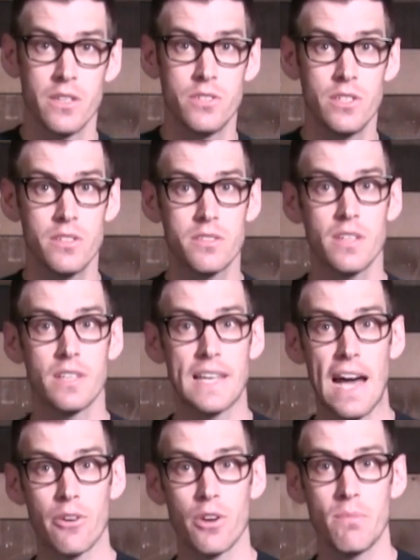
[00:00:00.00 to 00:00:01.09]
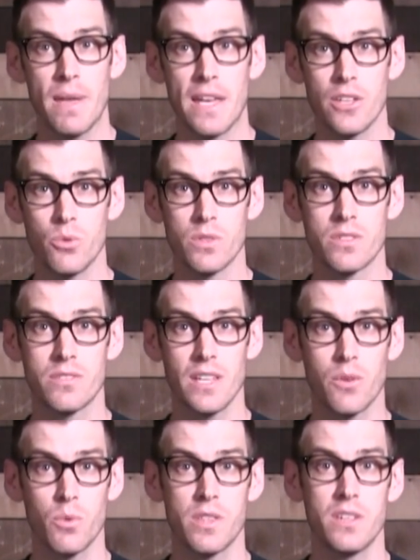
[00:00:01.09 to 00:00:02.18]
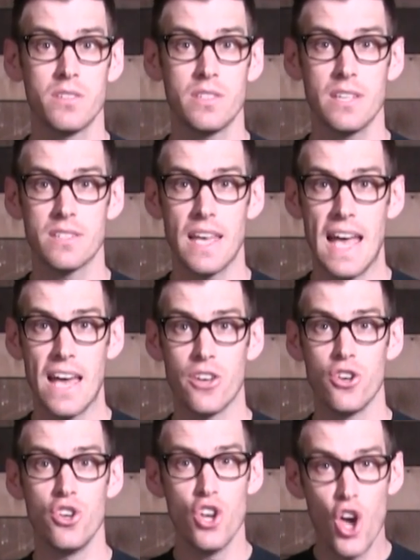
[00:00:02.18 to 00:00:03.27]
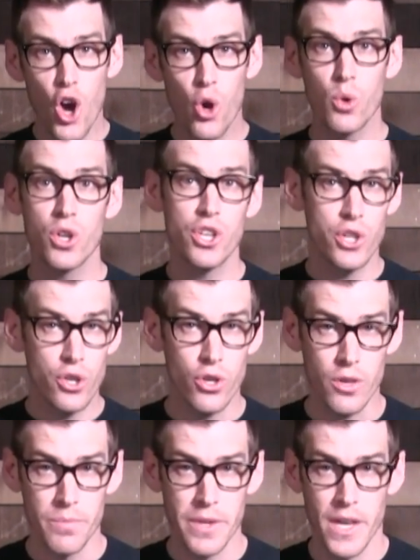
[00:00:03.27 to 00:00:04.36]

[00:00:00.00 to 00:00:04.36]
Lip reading: Jesus encountered a man who was sick with a disease that had no cure.